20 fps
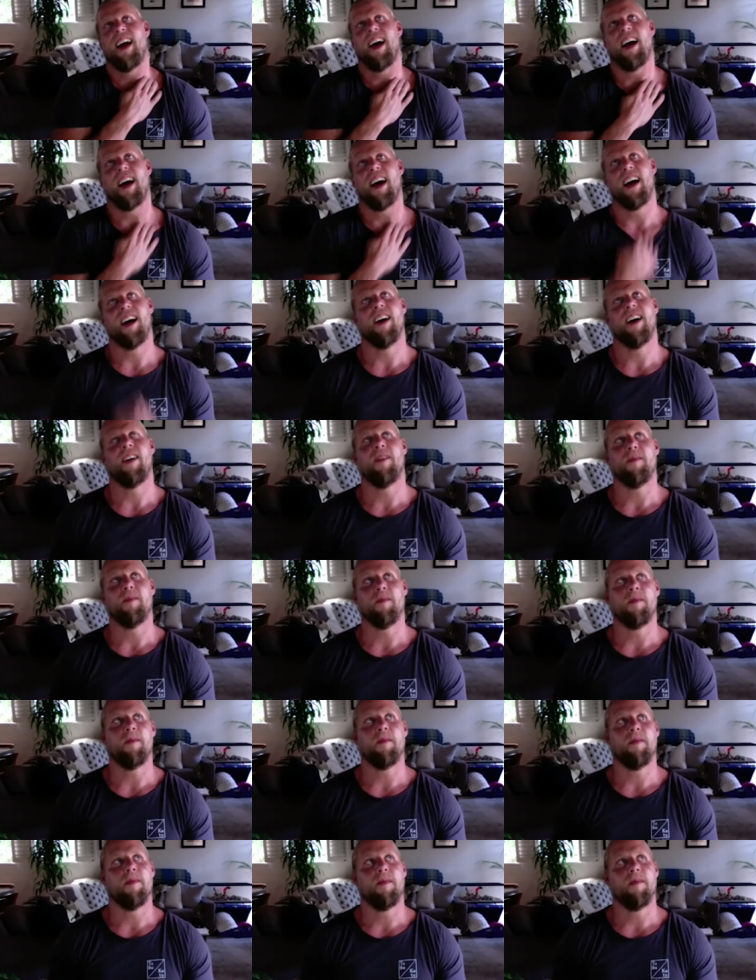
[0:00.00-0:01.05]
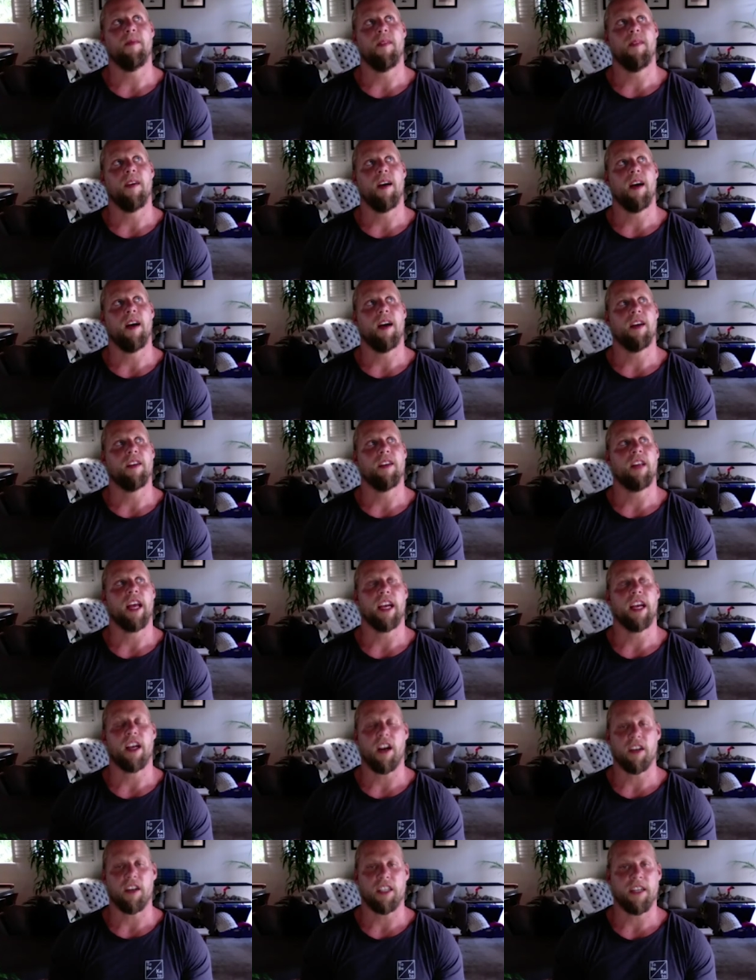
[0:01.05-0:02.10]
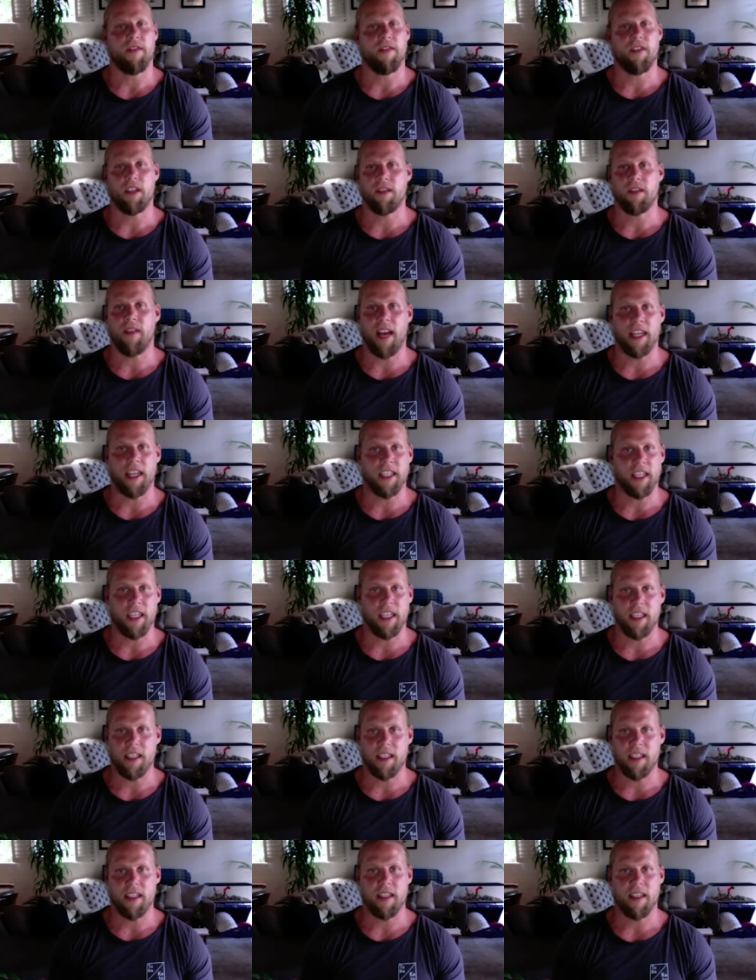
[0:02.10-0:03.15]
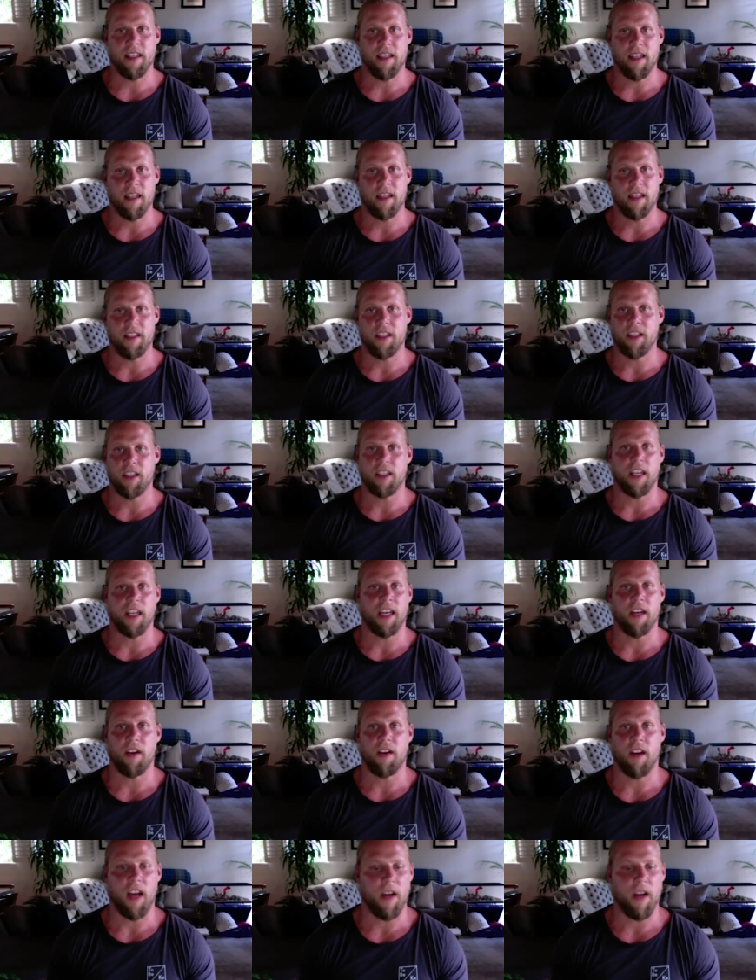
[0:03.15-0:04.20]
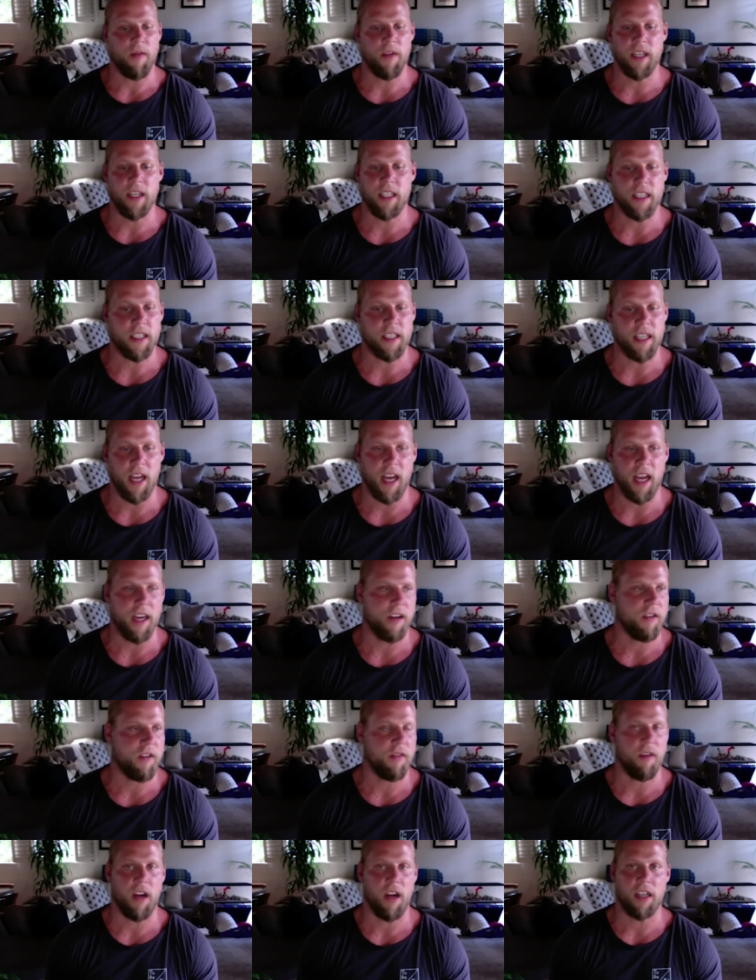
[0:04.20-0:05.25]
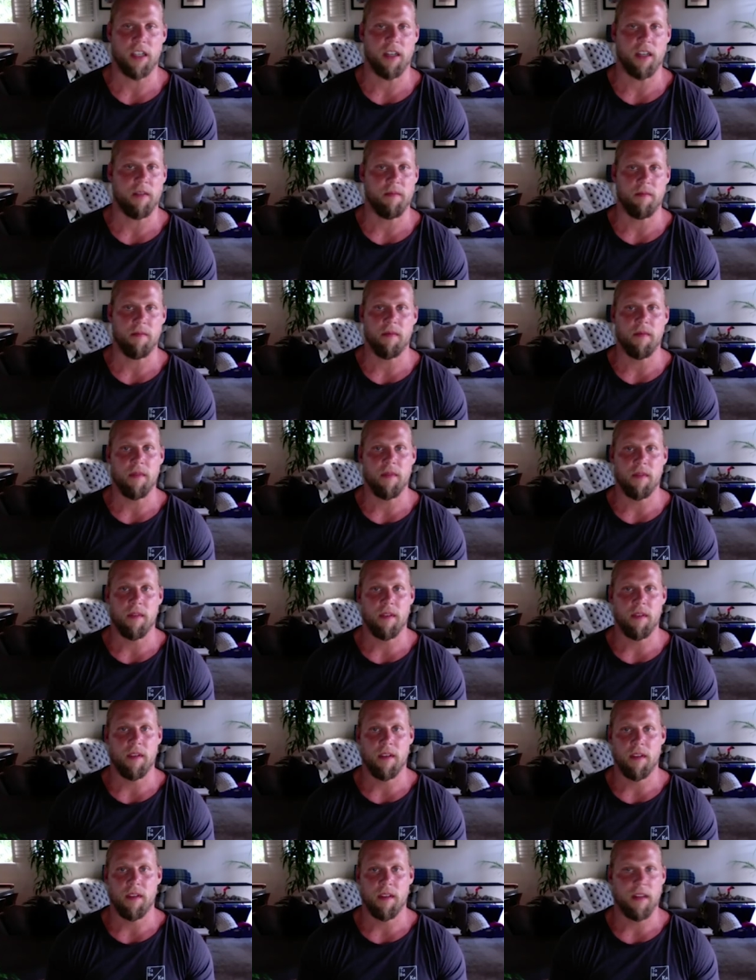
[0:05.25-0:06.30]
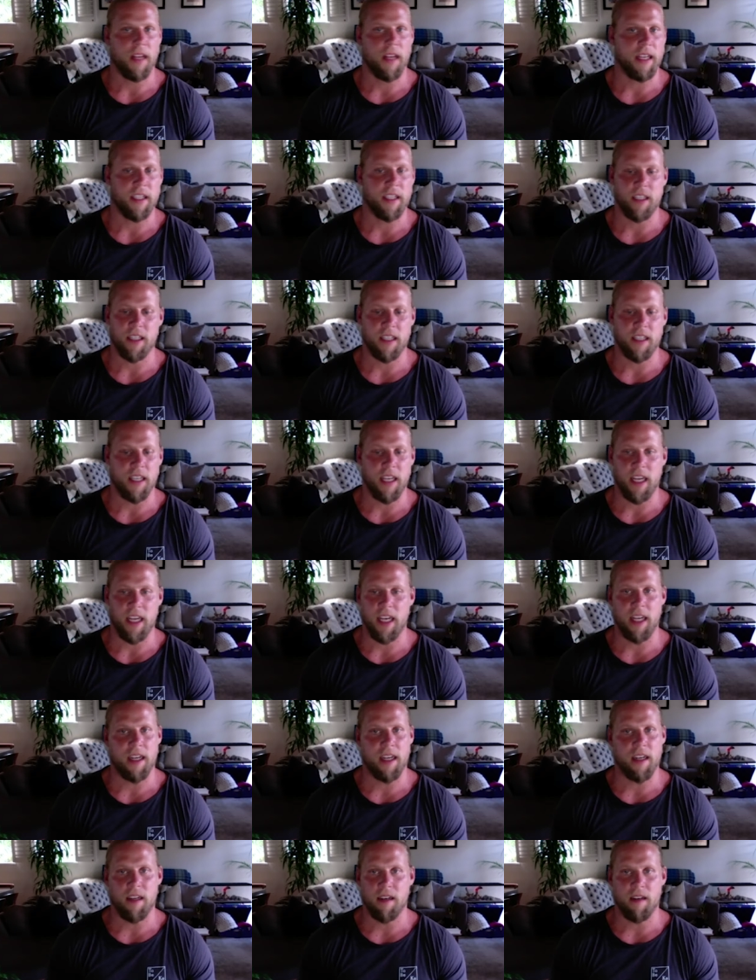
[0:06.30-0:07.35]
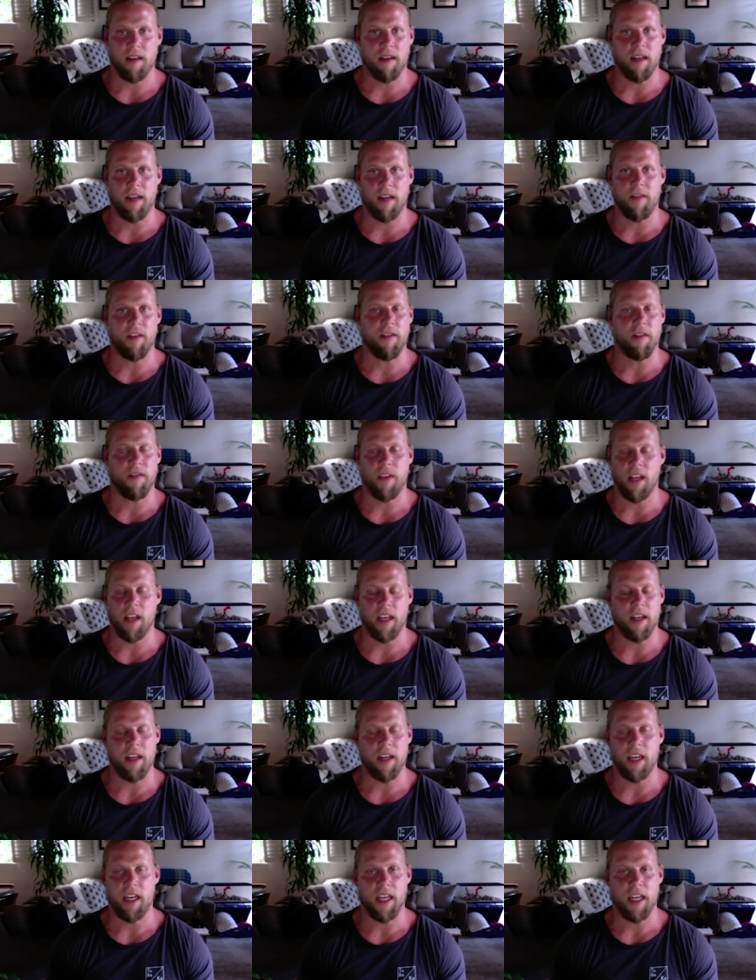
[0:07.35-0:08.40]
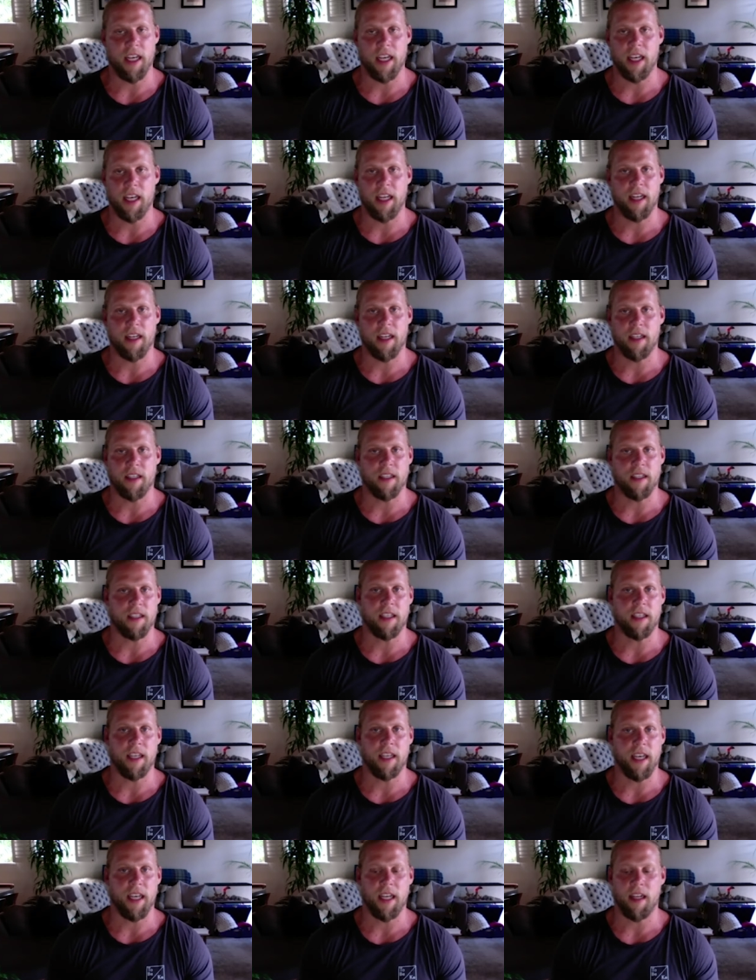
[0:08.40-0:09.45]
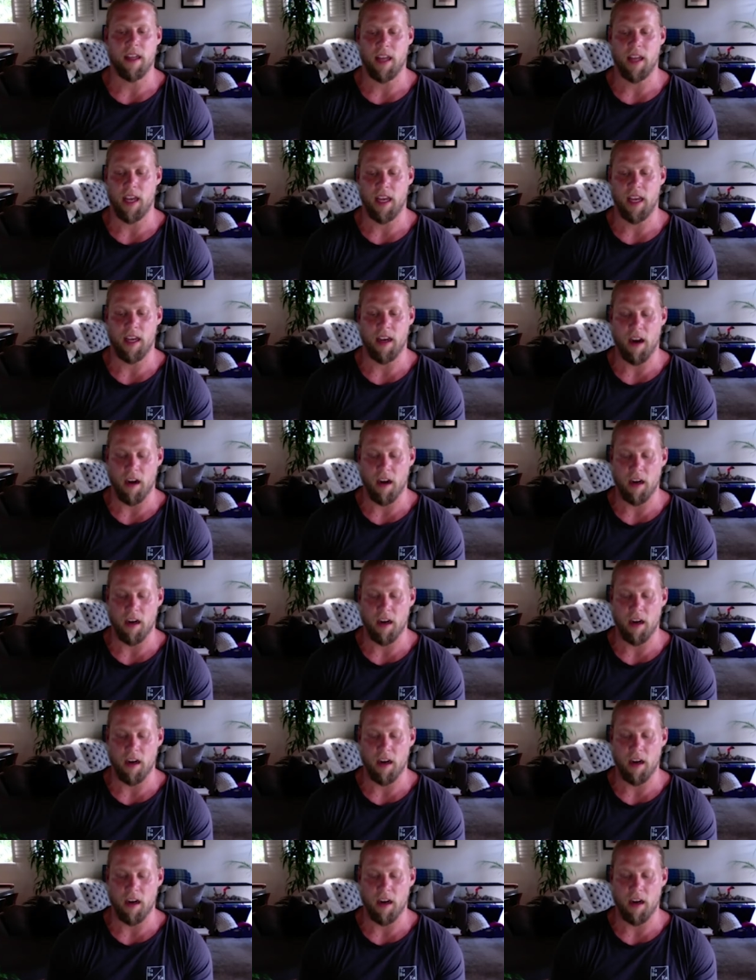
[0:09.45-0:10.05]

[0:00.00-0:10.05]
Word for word: um, like cruciferous veggies, mm-hmm. just like we just crush them. Mm-hmm. Like just eat. If you feel like you need to eat, just eat. Like our